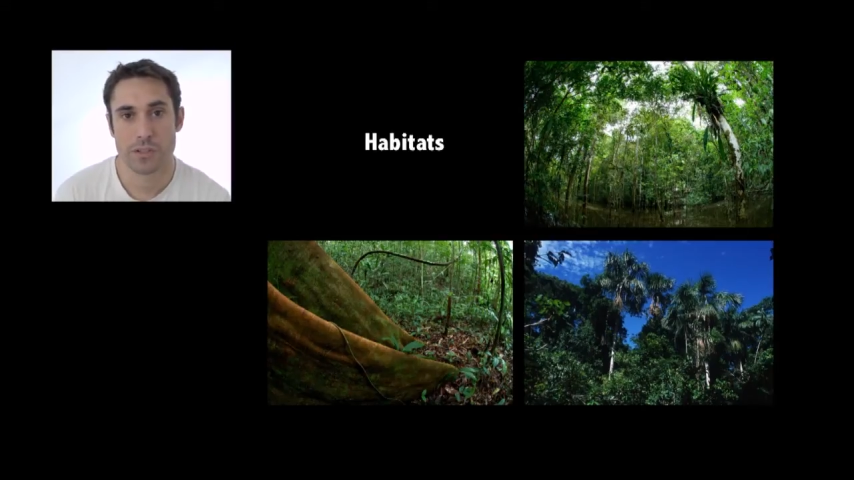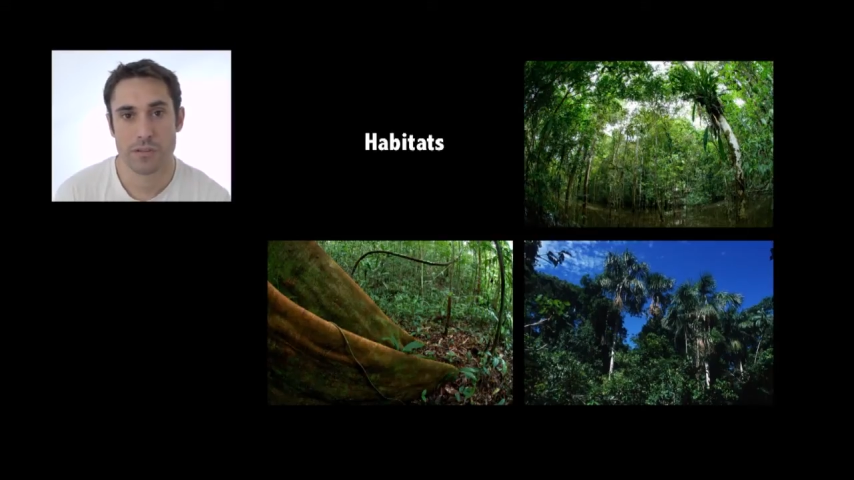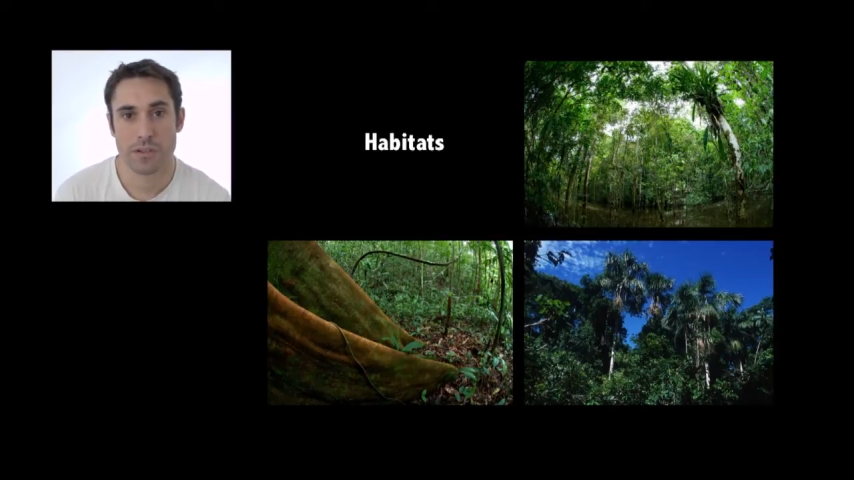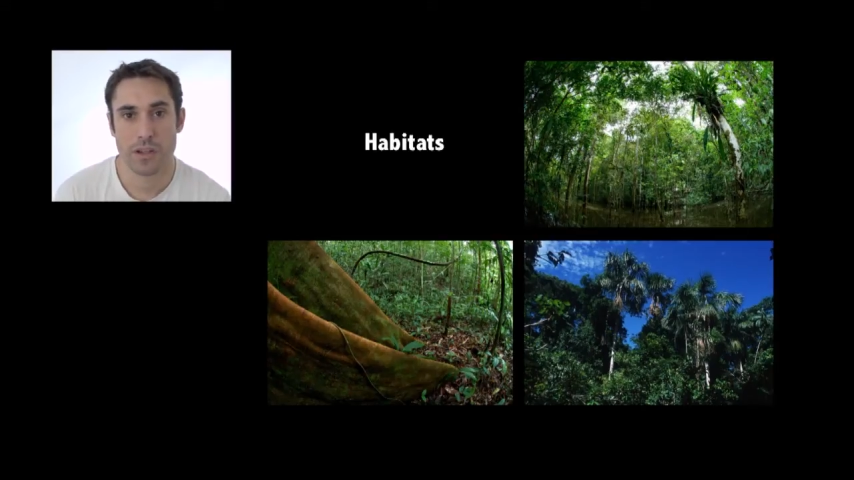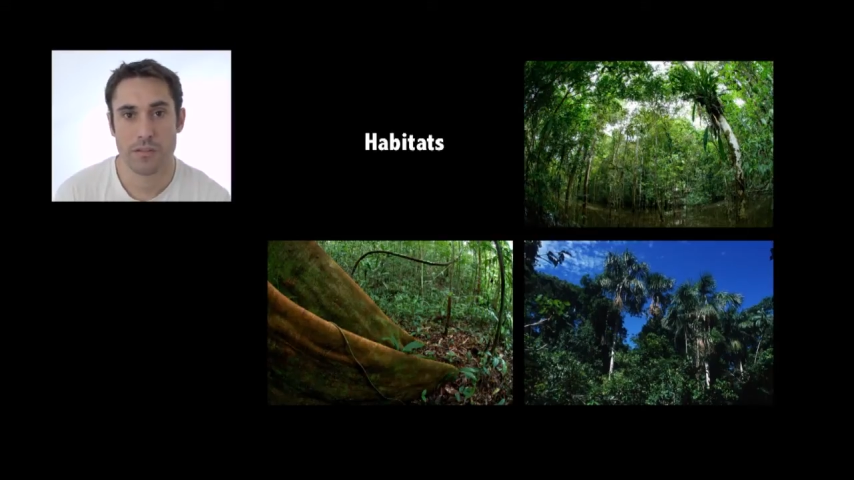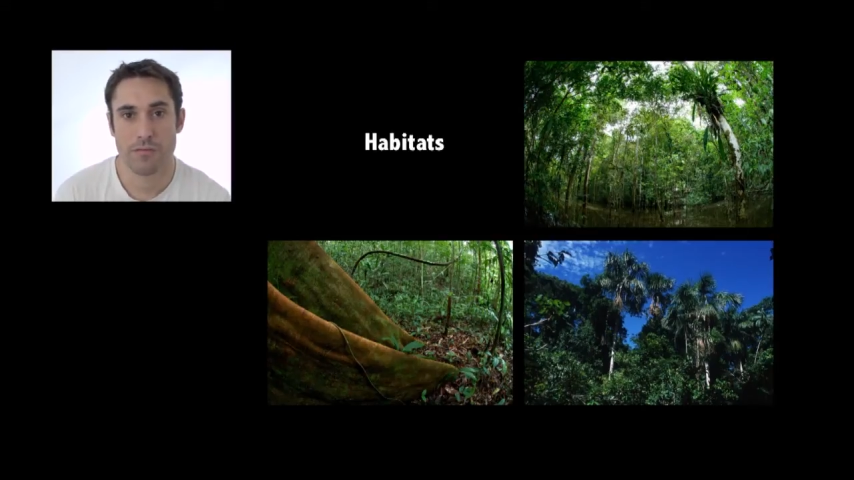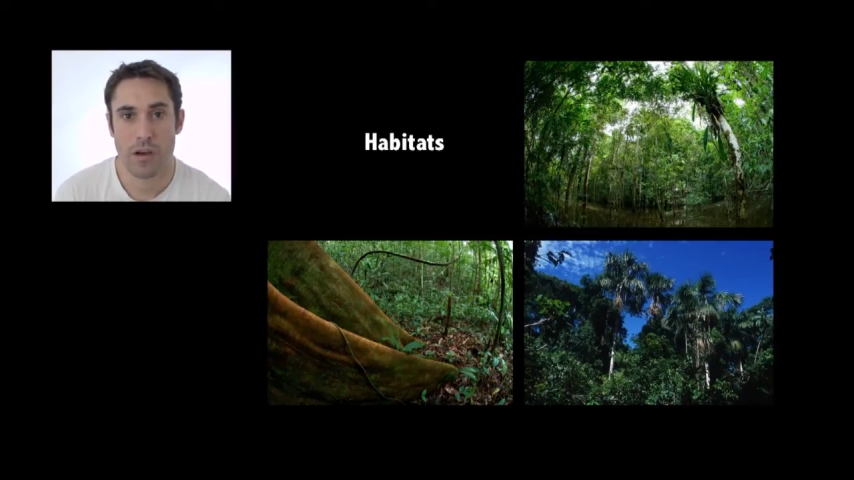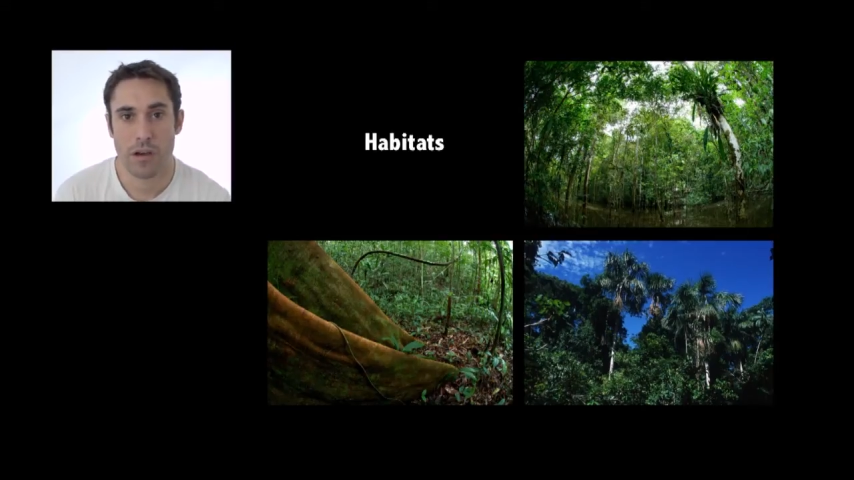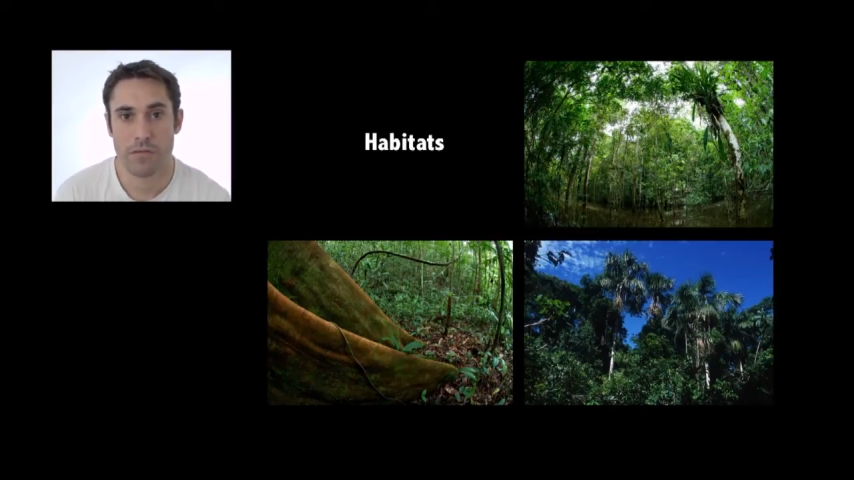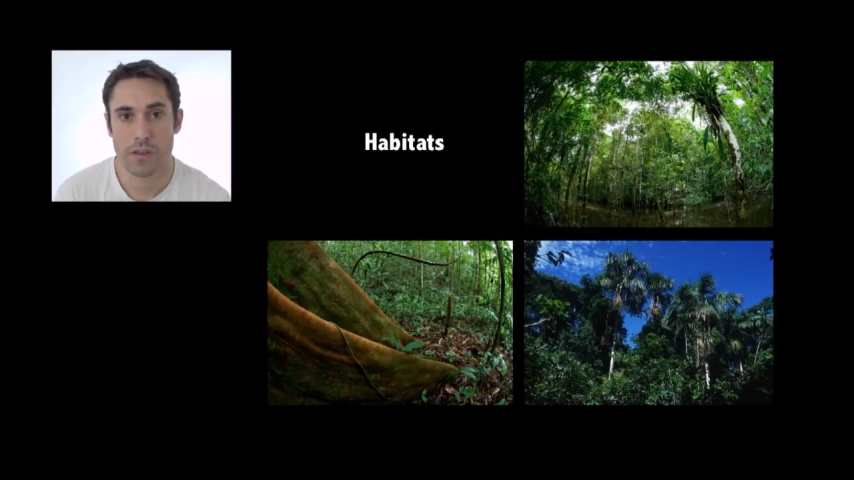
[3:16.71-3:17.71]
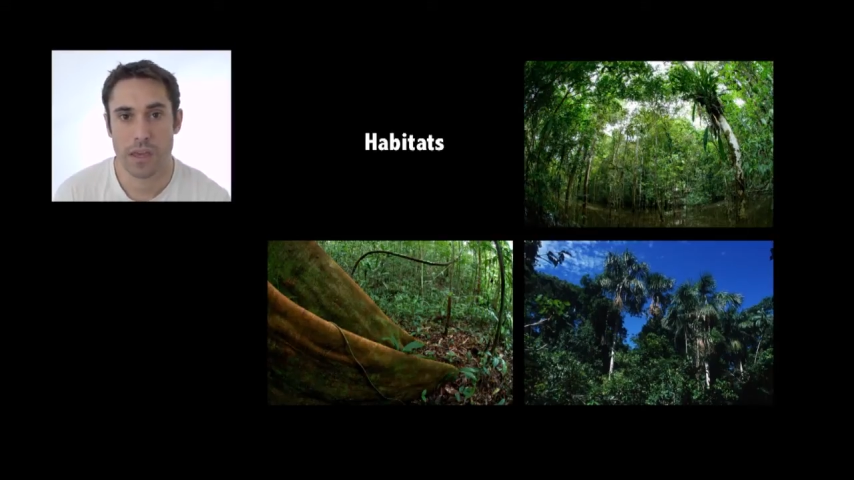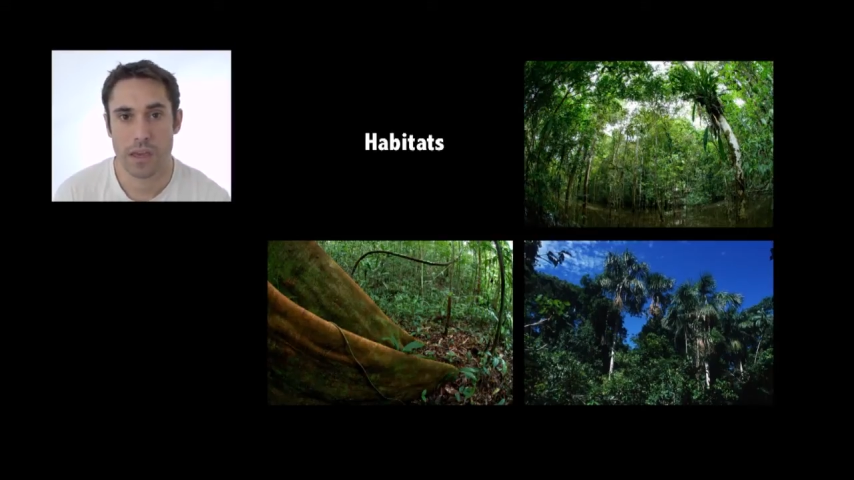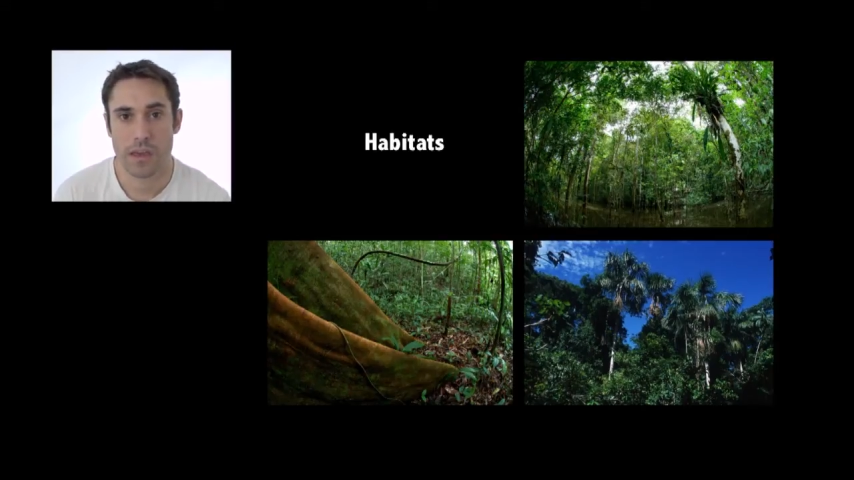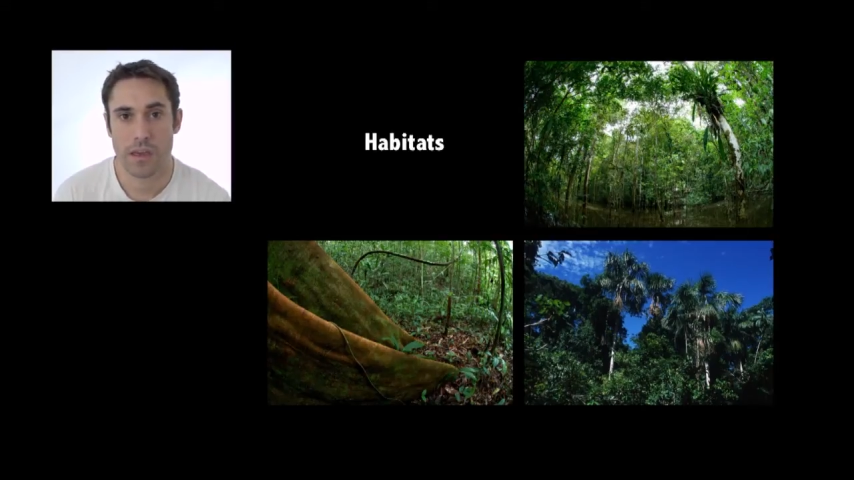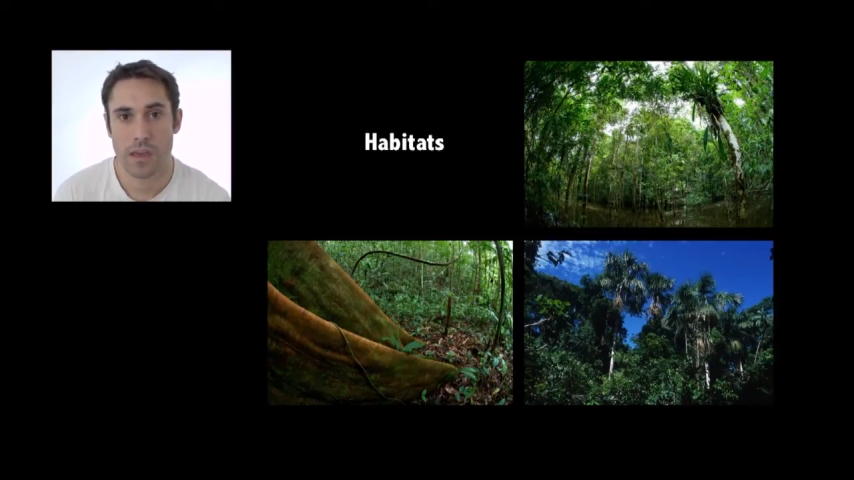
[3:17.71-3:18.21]
which are flooded for half the
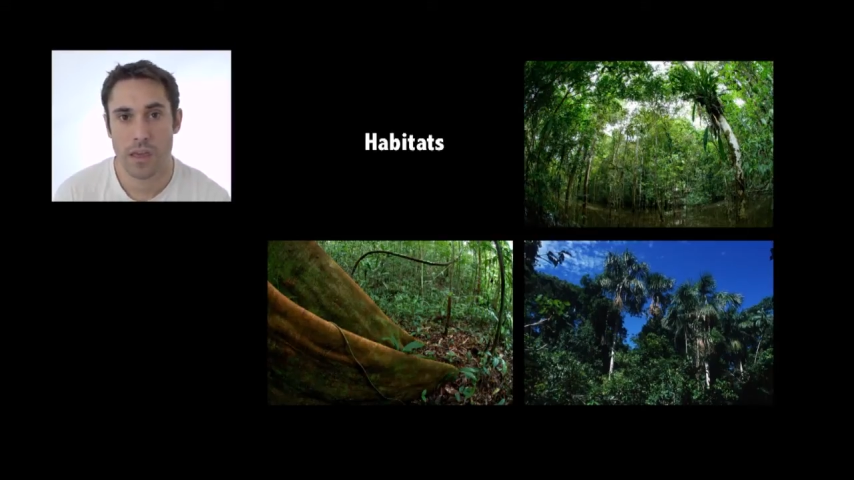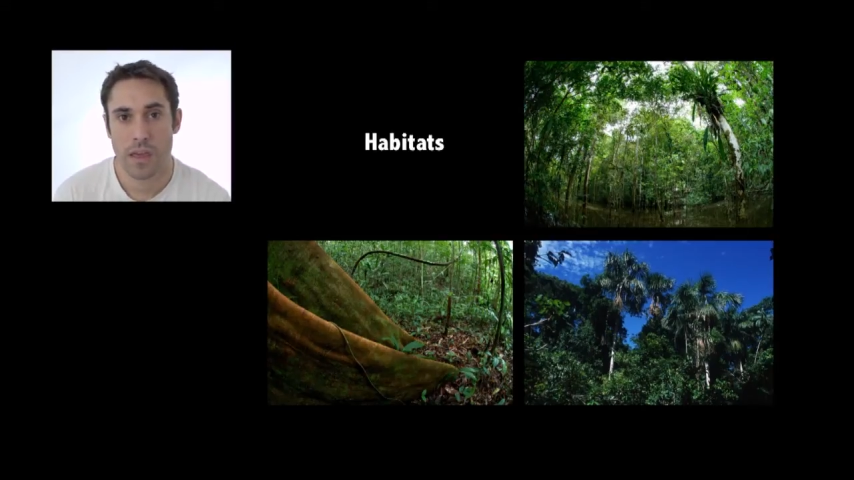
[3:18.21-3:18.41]
year.